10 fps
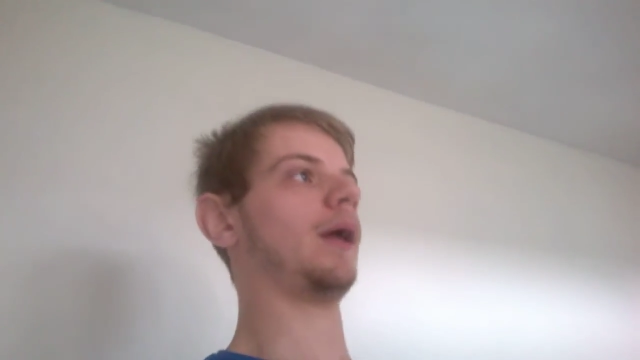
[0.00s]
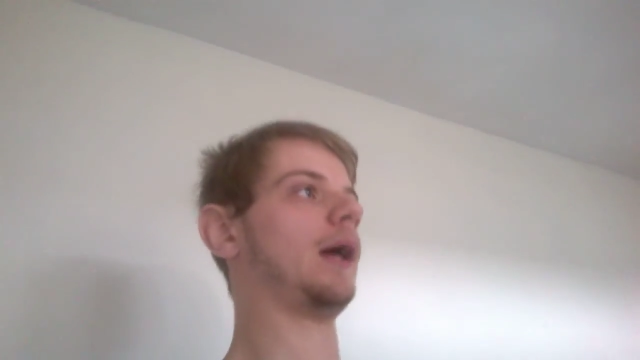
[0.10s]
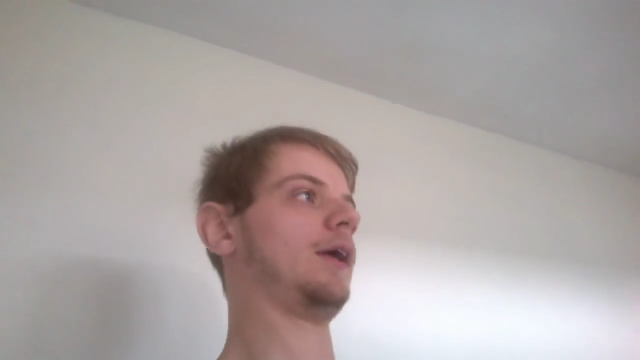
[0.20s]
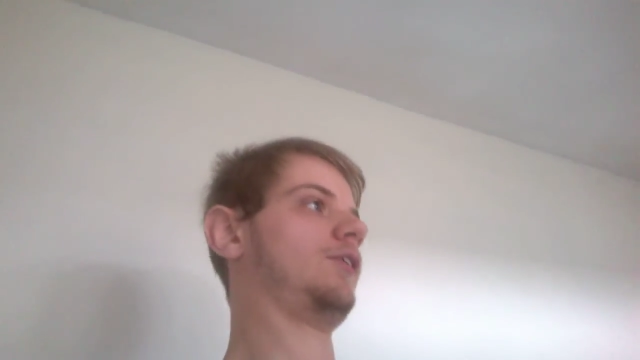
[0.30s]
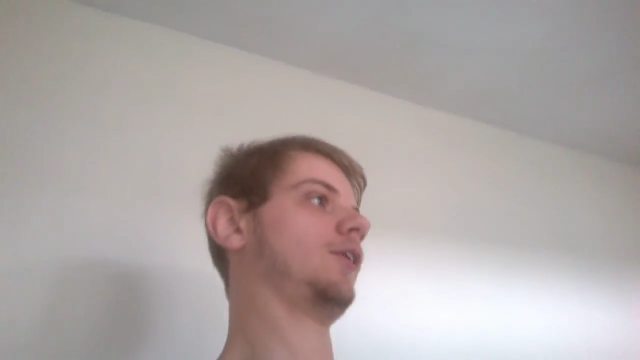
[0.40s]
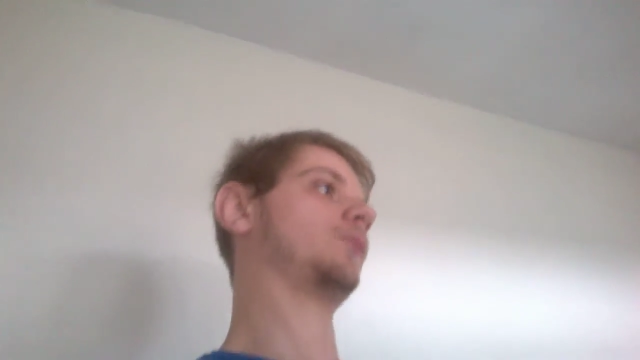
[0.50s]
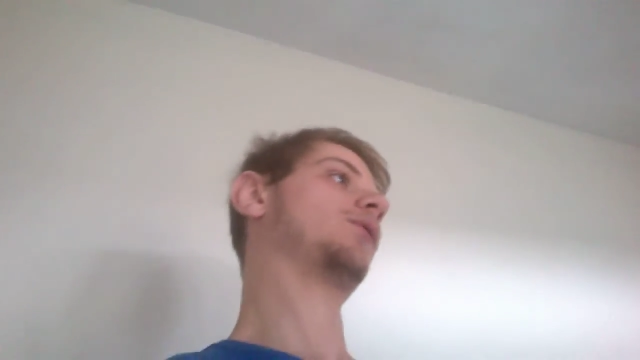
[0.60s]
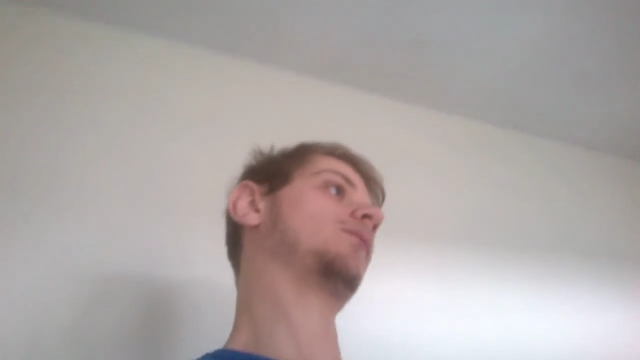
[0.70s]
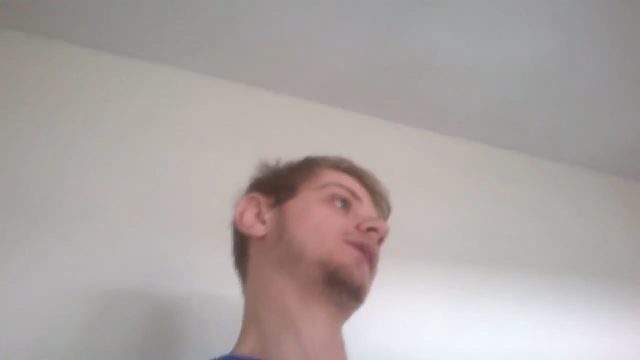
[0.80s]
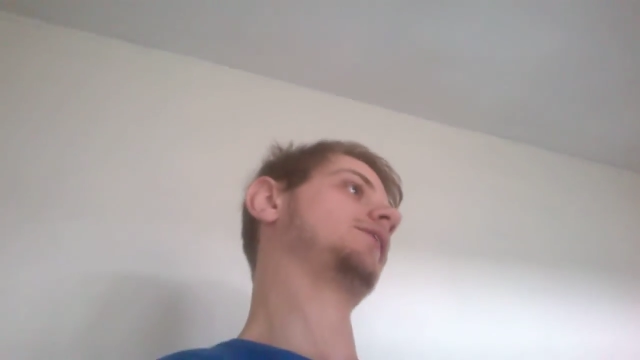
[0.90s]
As you could
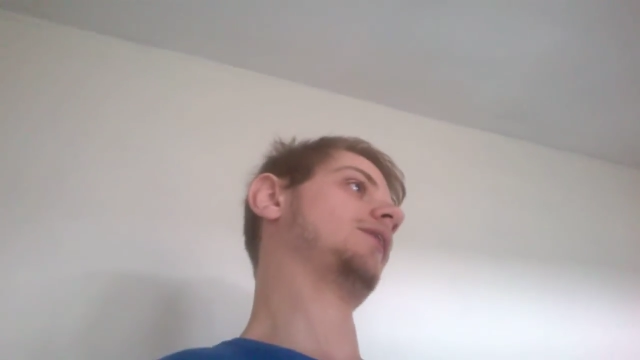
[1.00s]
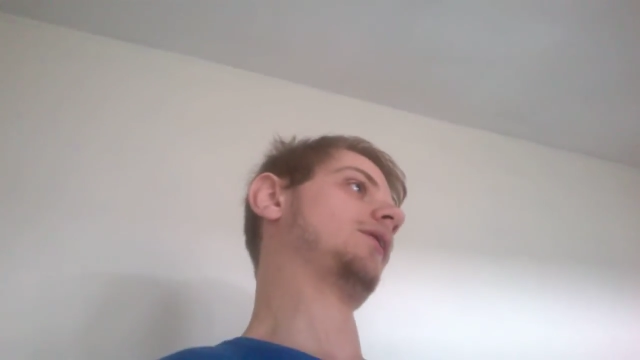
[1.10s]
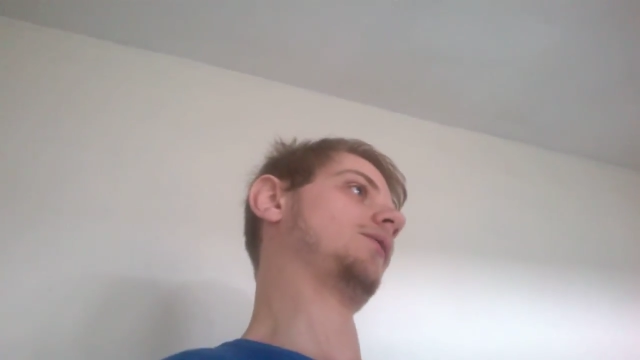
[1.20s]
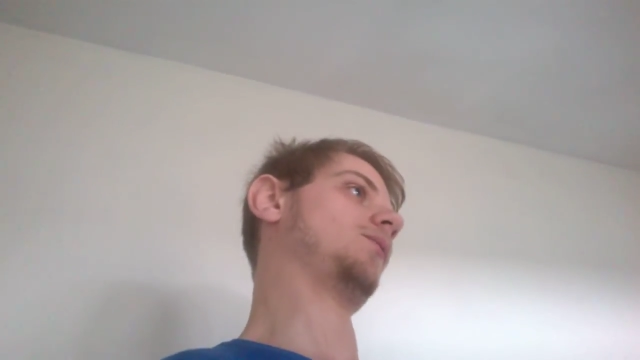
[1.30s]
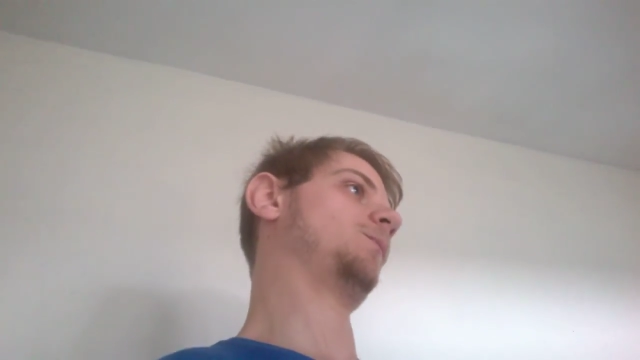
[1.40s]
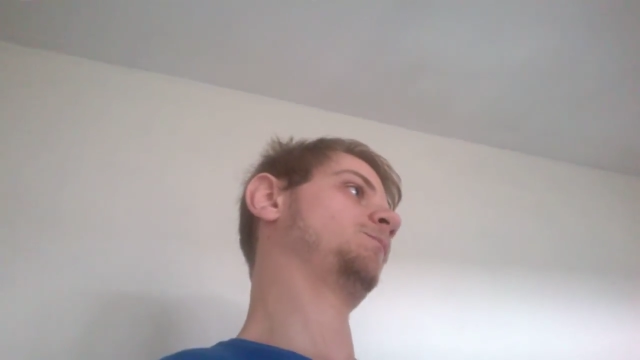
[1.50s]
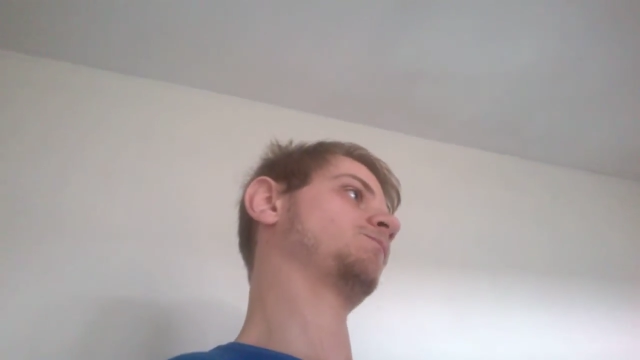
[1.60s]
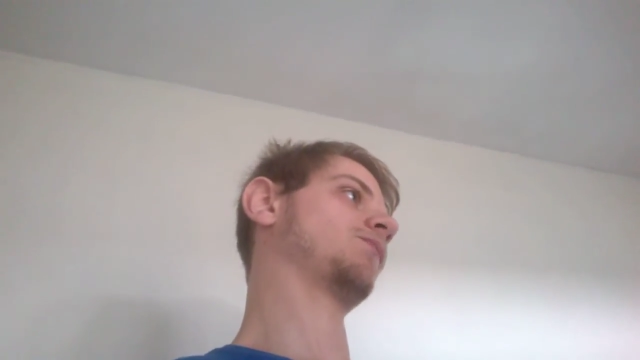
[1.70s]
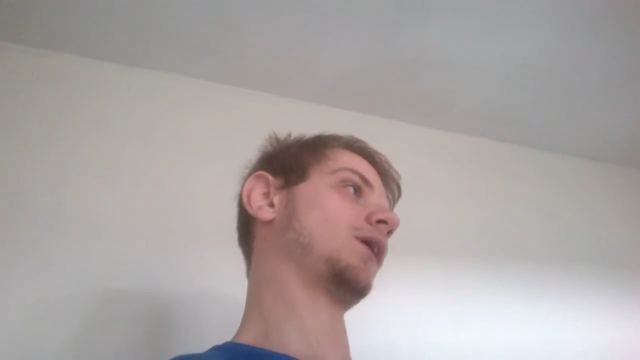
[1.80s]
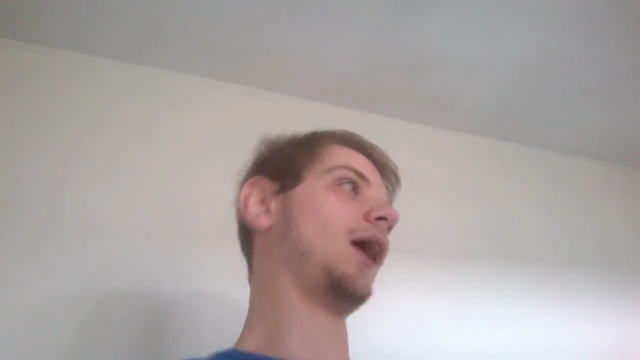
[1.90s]
probably tell,
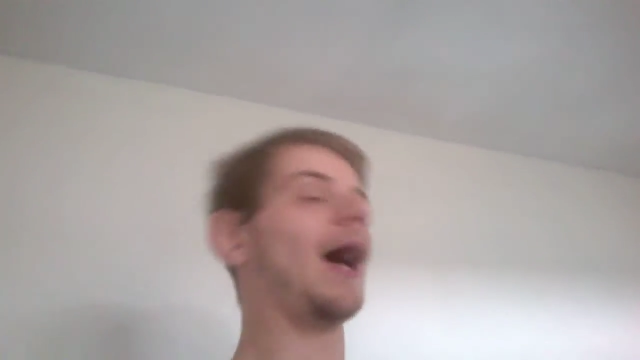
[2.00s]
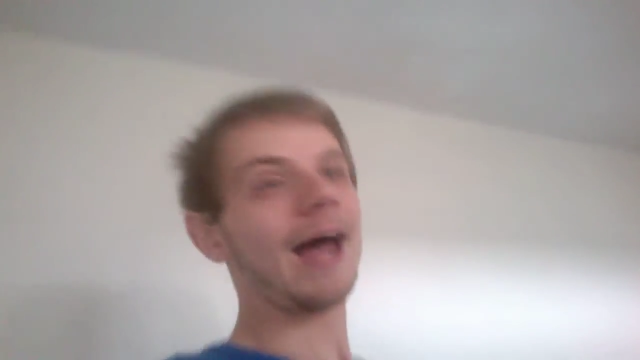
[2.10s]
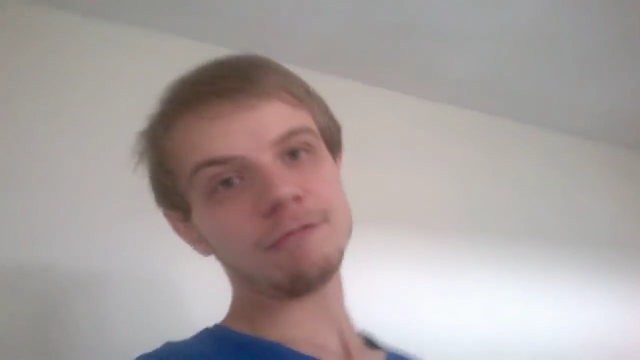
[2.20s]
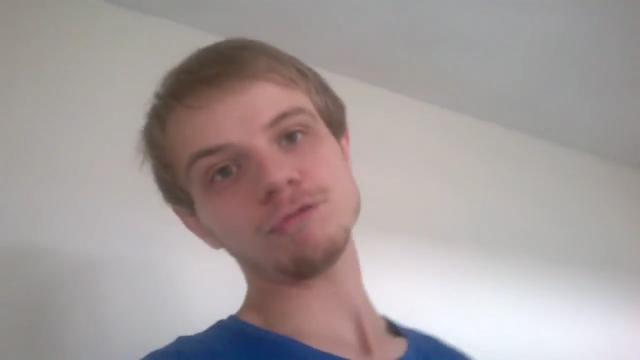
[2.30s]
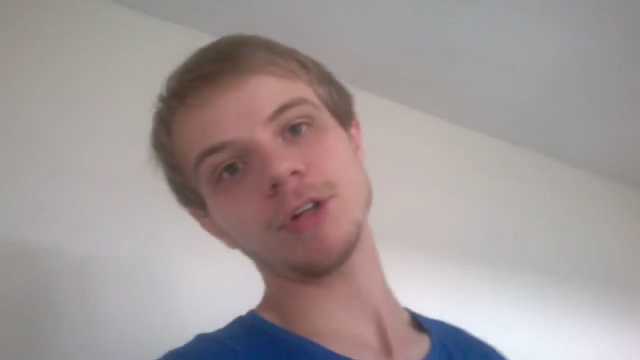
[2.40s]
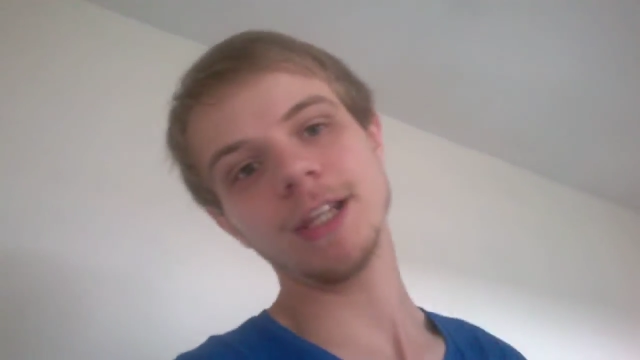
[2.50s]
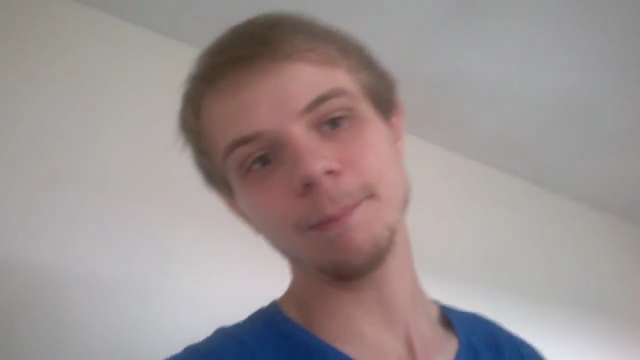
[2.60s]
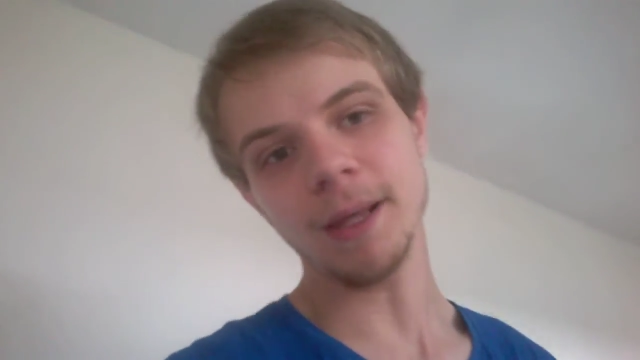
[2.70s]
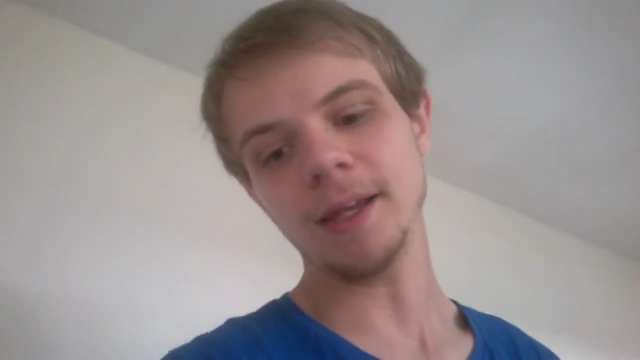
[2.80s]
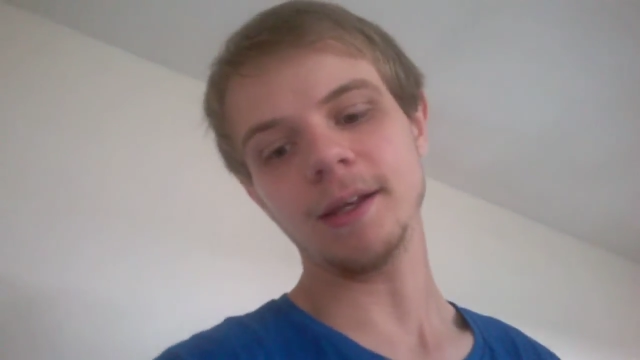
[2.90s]
I haven't really
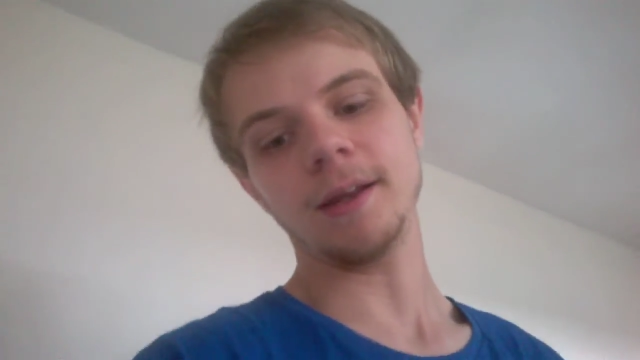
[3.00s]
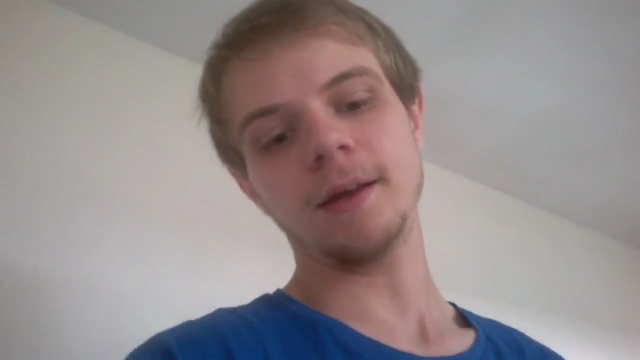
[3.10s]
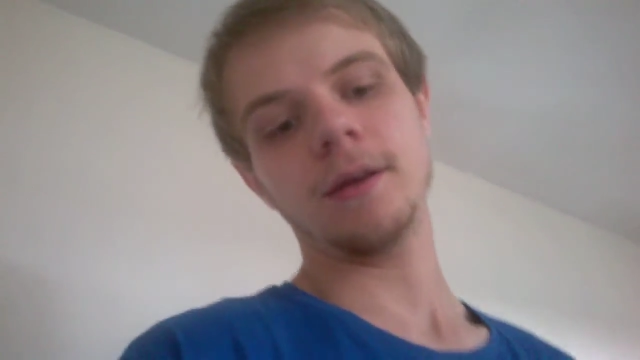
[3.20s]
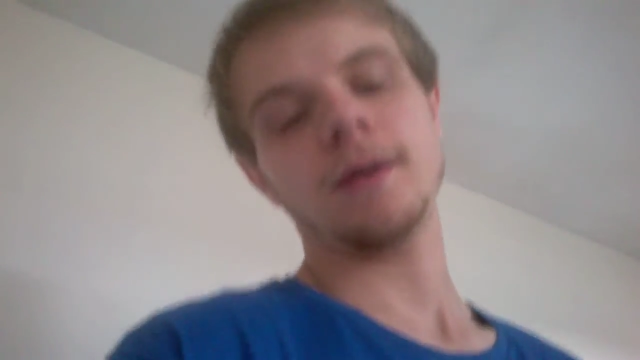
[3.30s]
been